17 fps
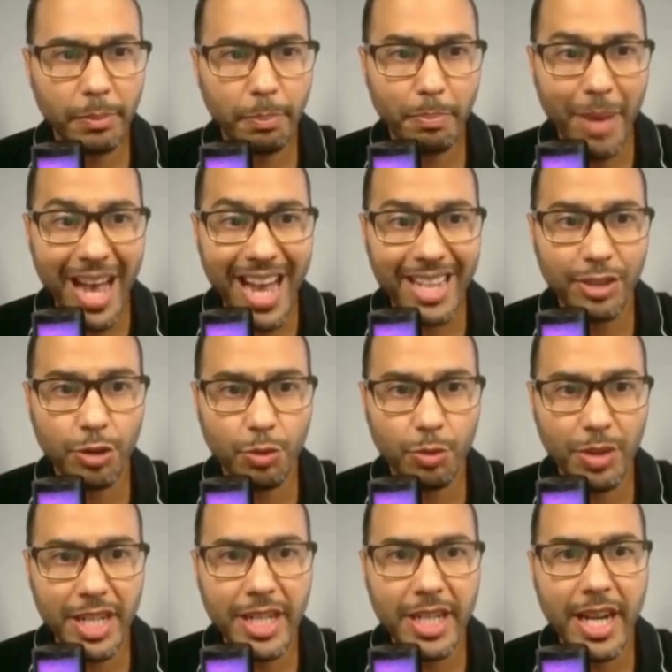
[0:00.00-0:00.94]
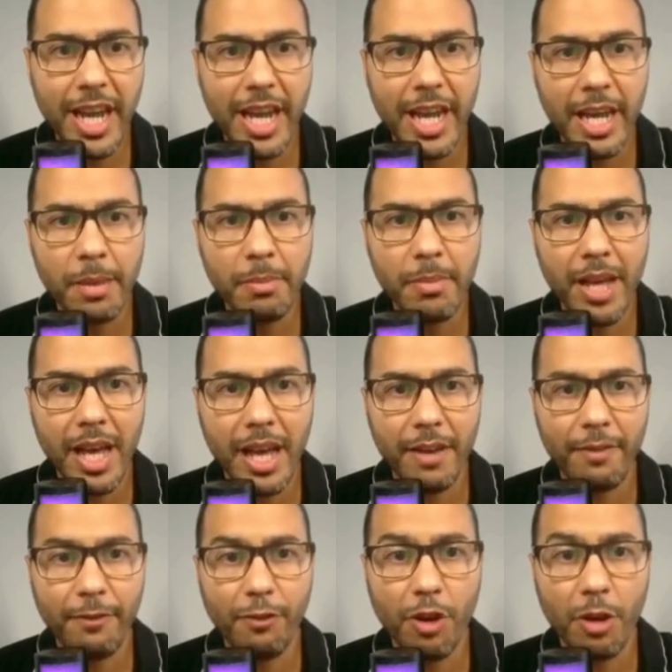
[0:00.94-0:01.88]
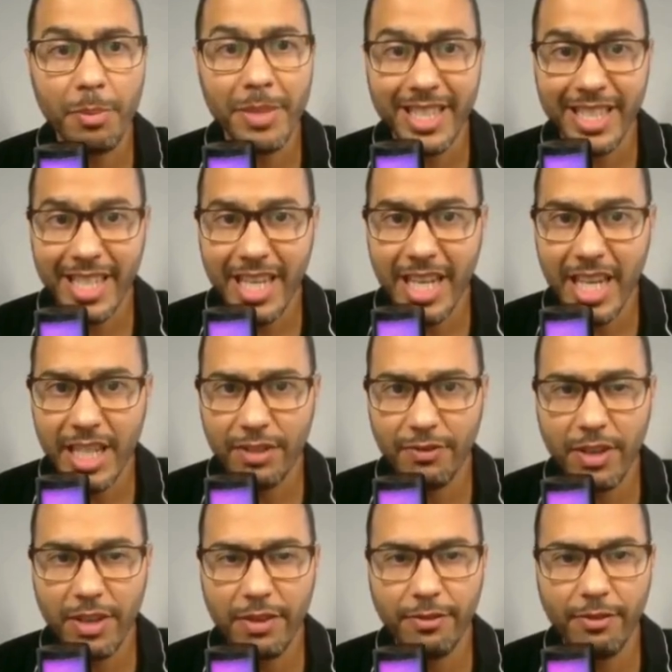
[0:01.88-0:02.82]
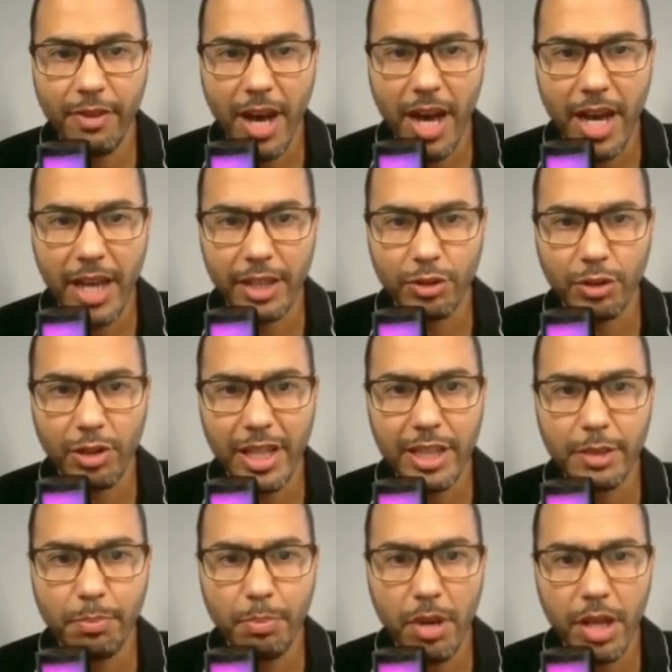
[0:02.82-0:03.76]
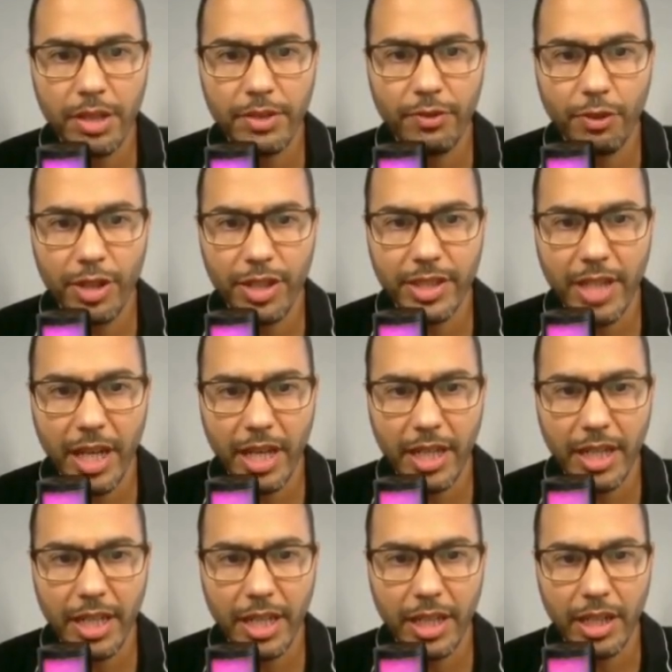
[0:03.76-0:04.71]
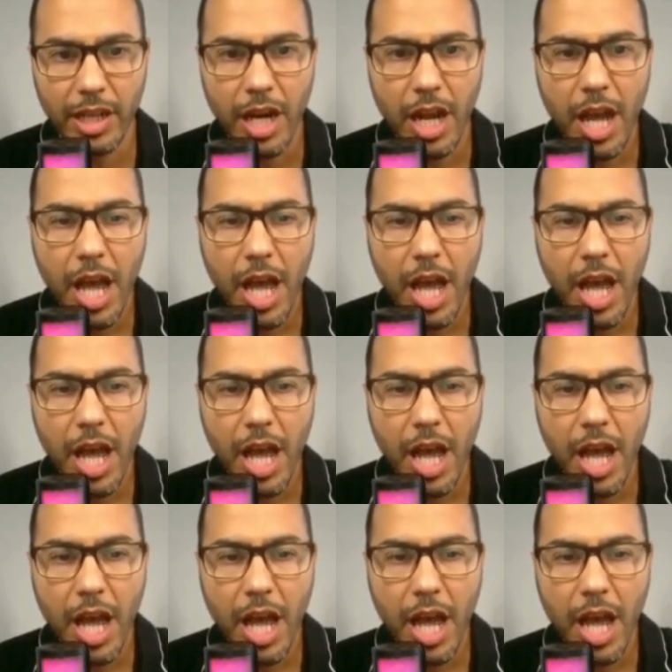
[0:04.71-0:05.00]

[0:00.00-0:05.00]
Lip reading: batch rename and from a CSV file. So let's pause for a second here.